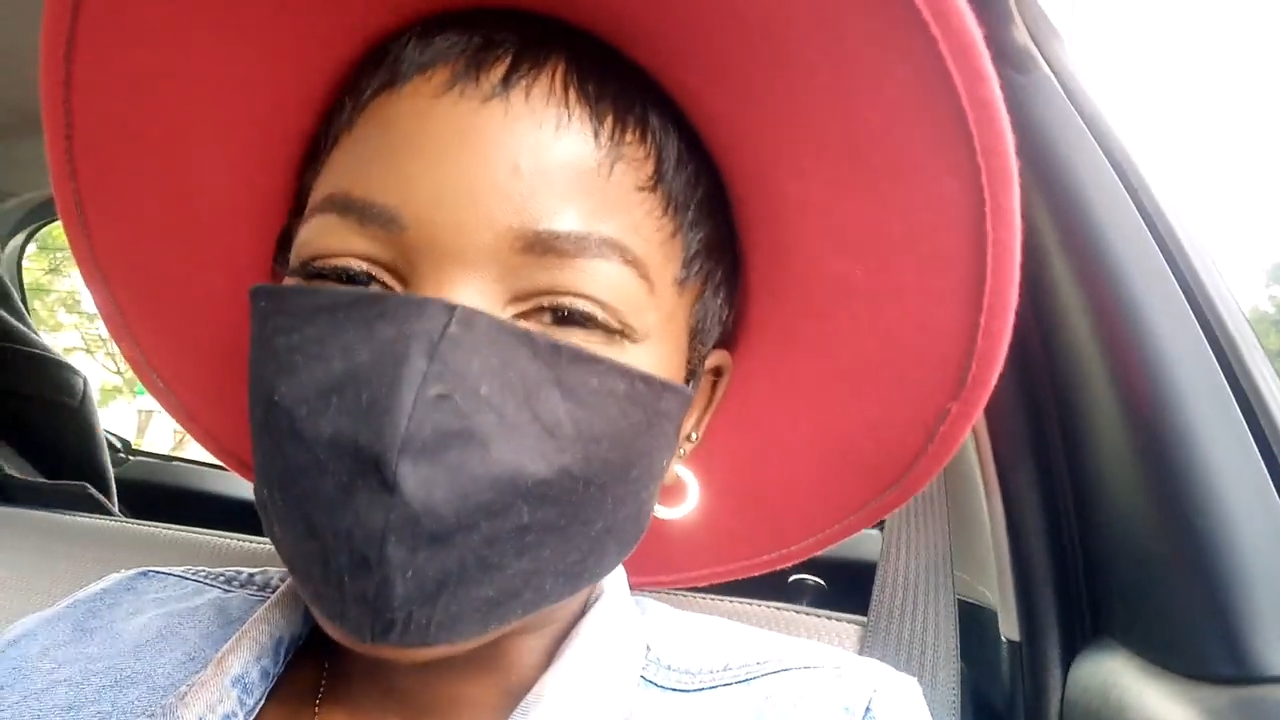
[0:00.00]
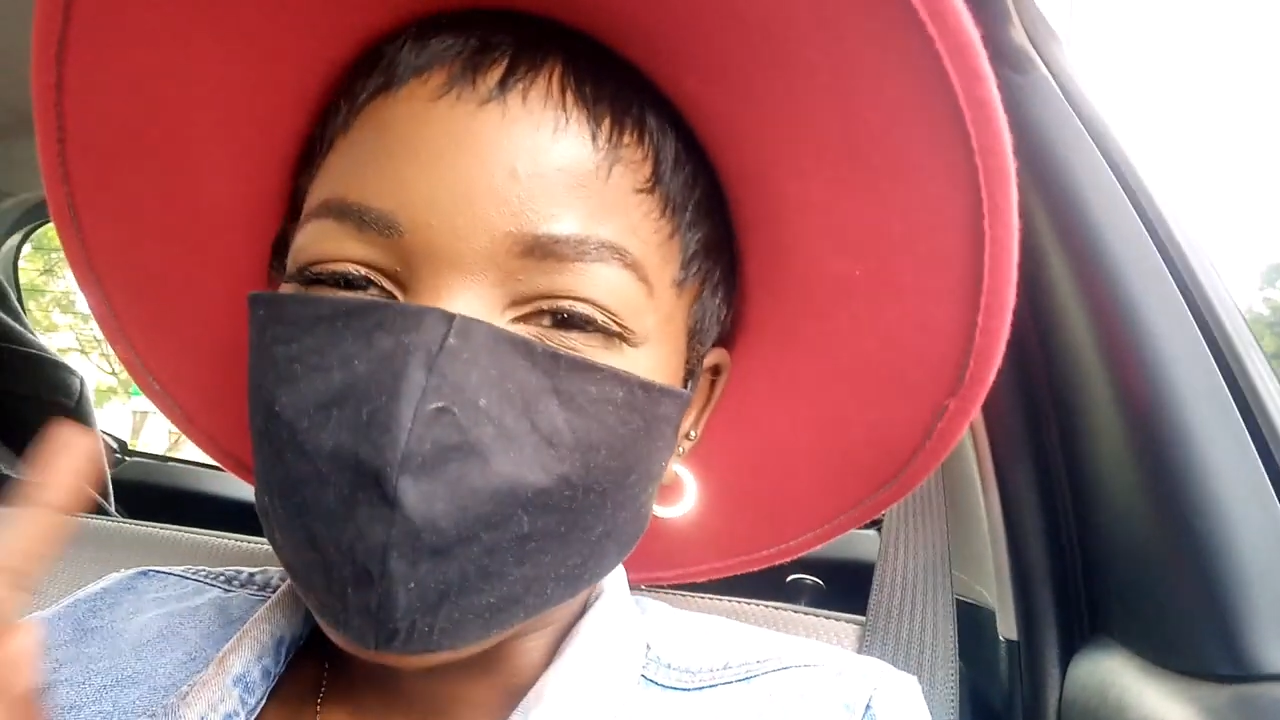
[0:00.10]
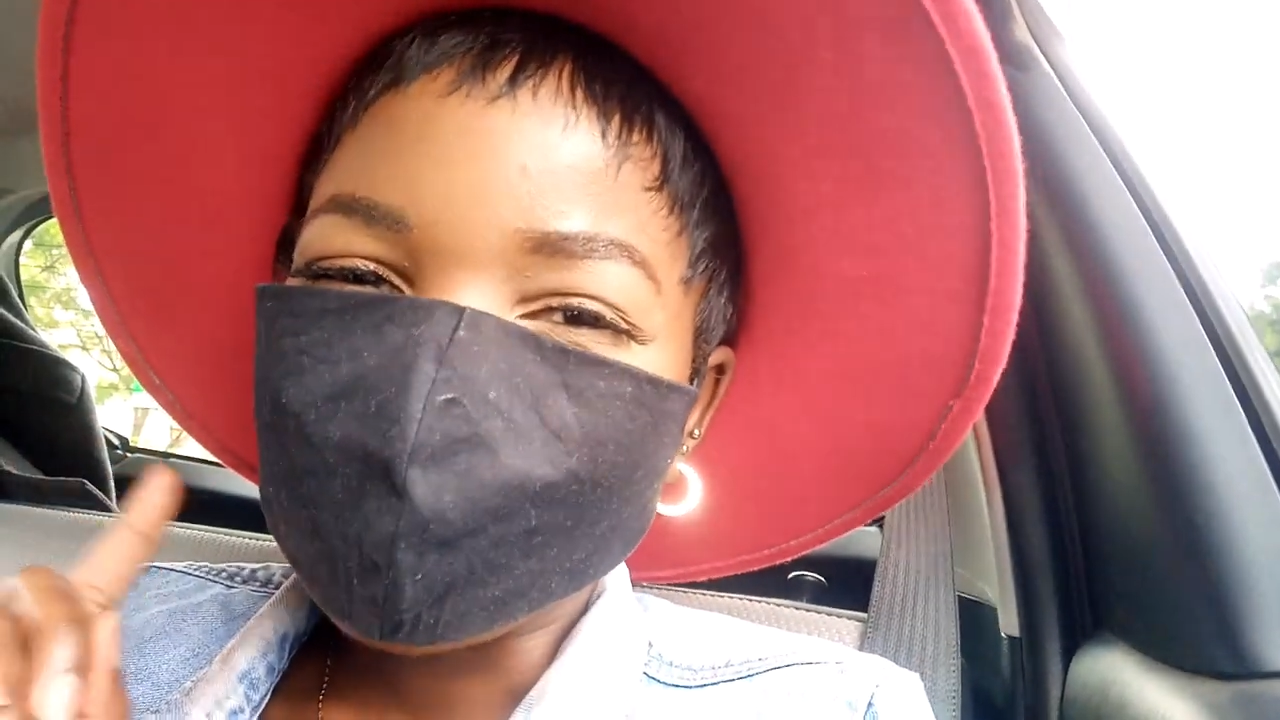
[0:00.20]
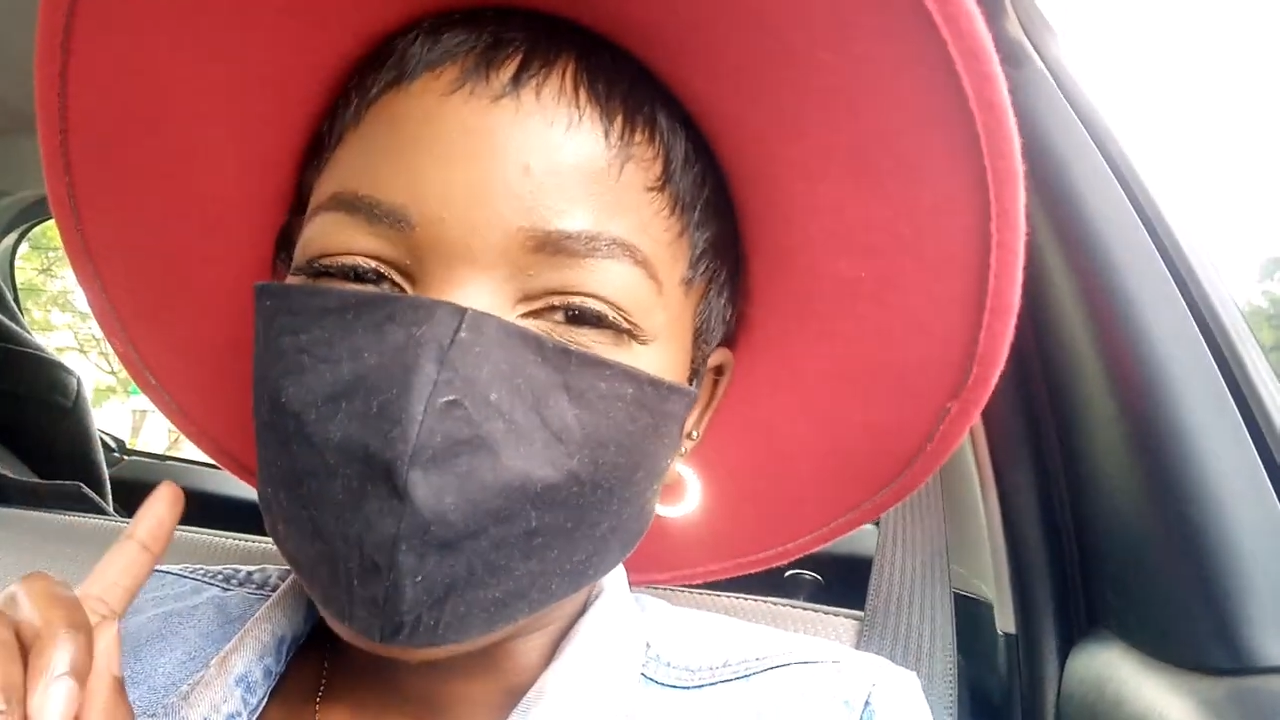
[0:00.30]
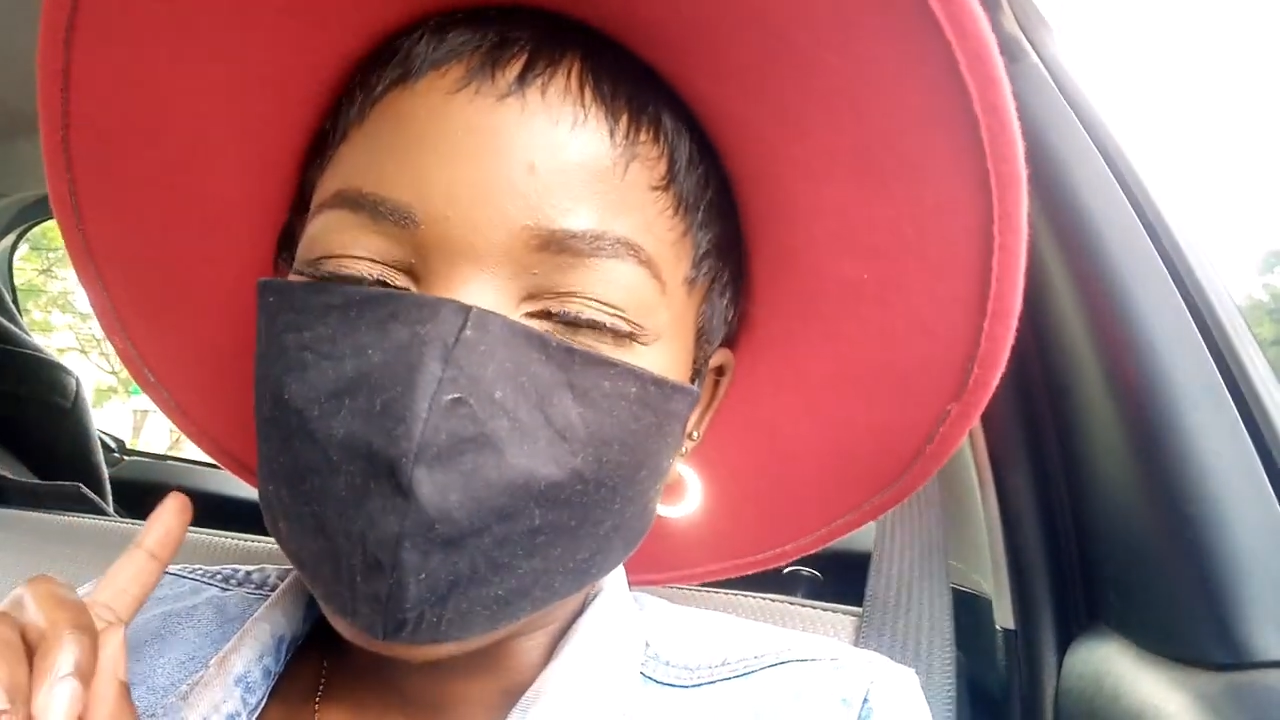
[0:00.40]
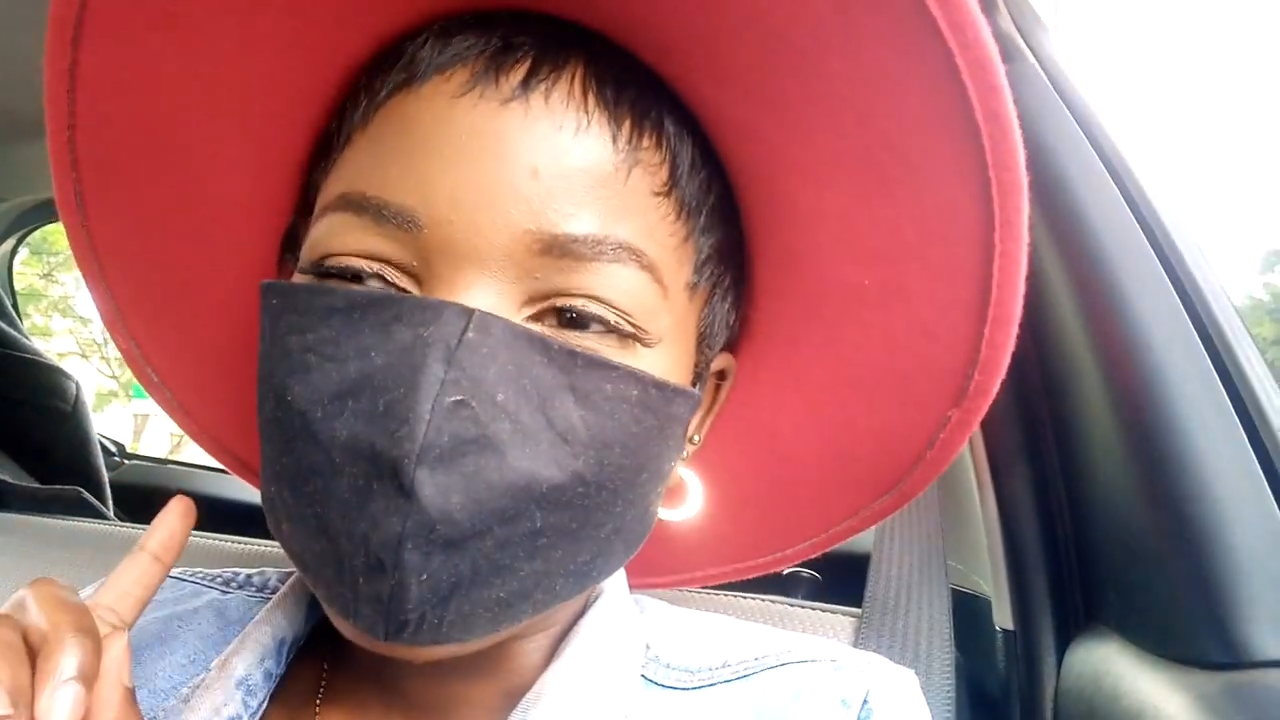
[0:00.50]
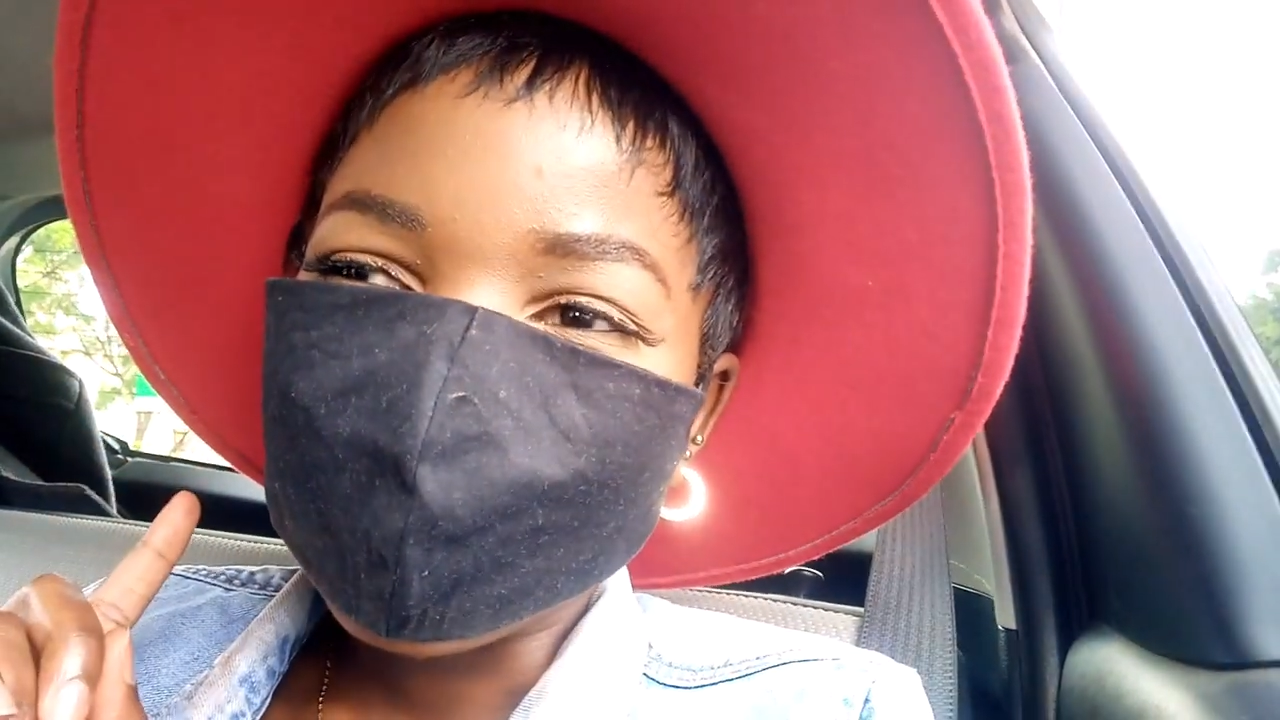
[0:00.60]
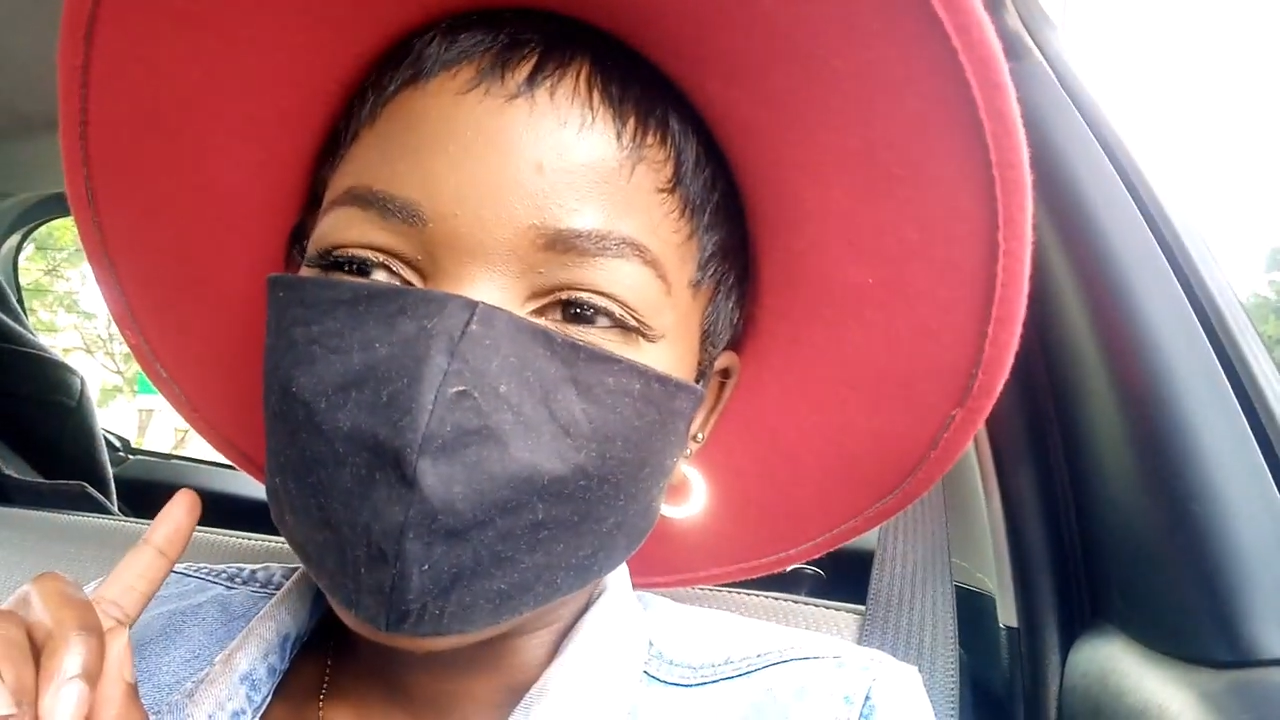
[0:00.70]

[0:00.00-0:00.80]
time i